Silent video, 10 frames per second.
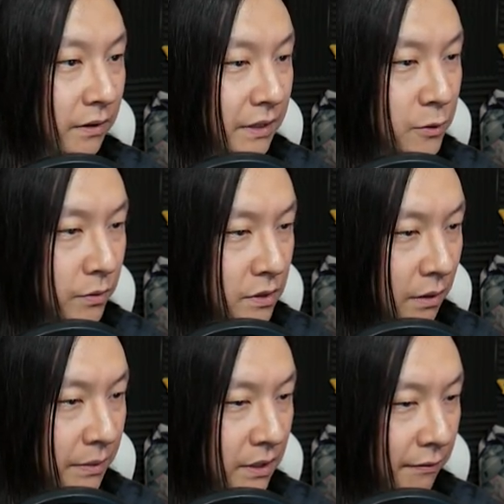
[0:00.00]
This one's
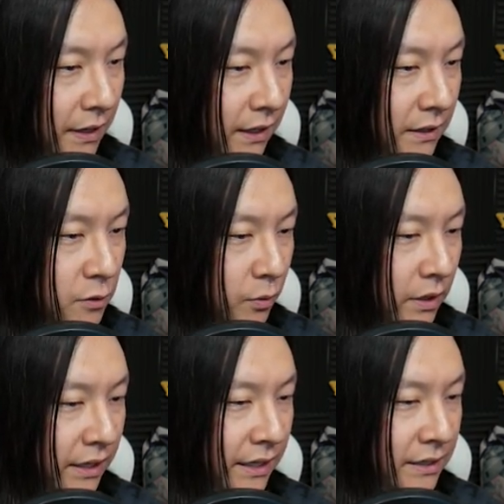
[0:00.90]
gonna be tough. I think this
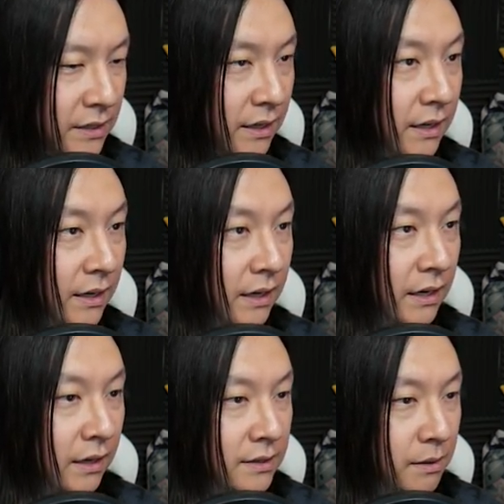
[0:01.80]
one is,
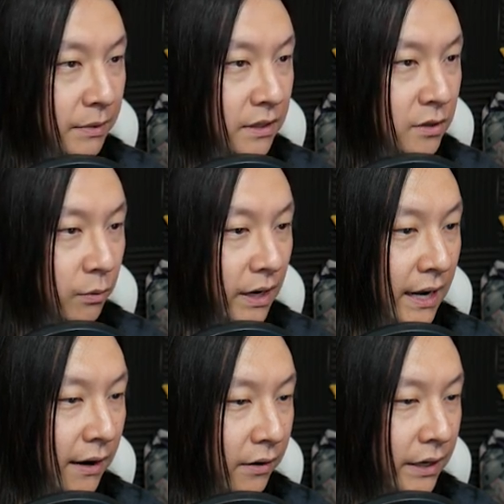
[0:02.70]
some of these are red
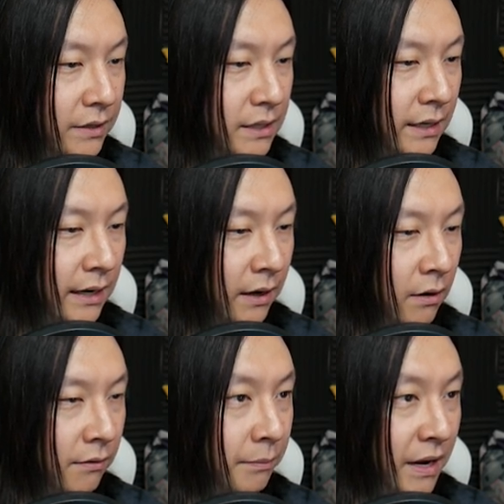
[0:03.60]
herrings and not
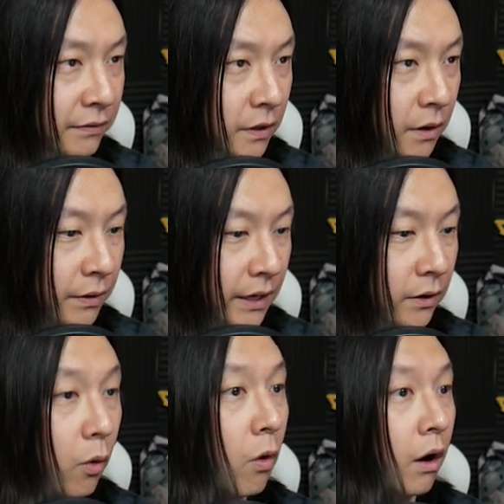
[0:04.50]
all of them have to go
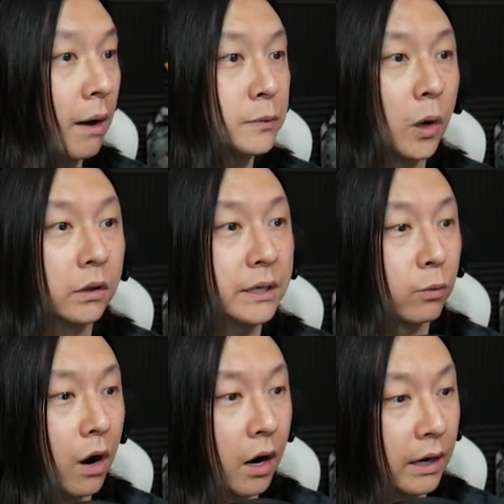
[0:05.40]
in. Or I'm totally
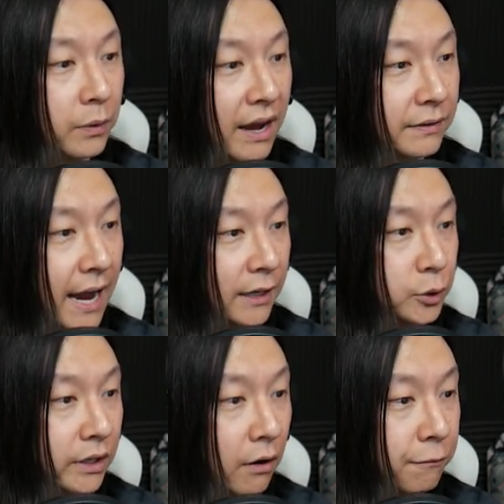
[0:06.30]
wrong and we have to
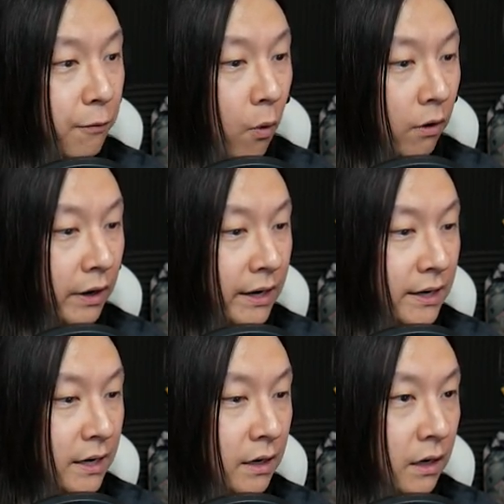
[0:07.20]
actually get all four
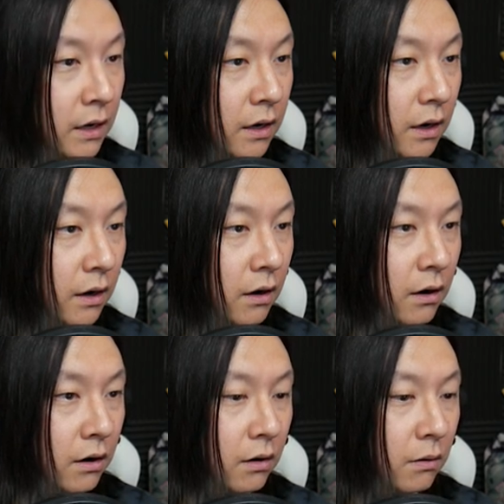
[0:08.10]
in.
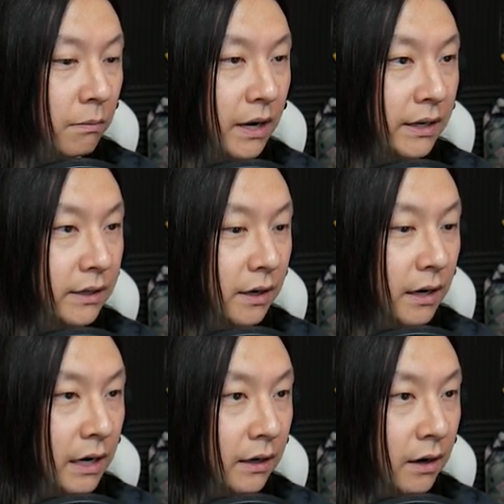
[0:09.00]
Oh my
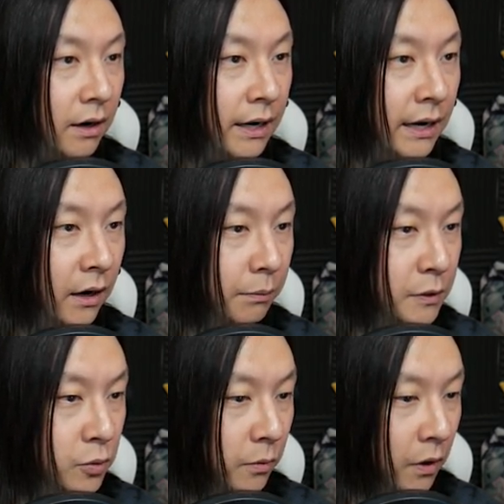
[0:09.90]
God. All right, I hope
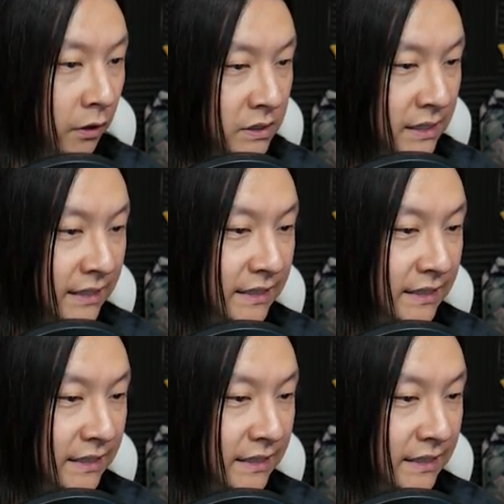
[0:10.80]
this one works.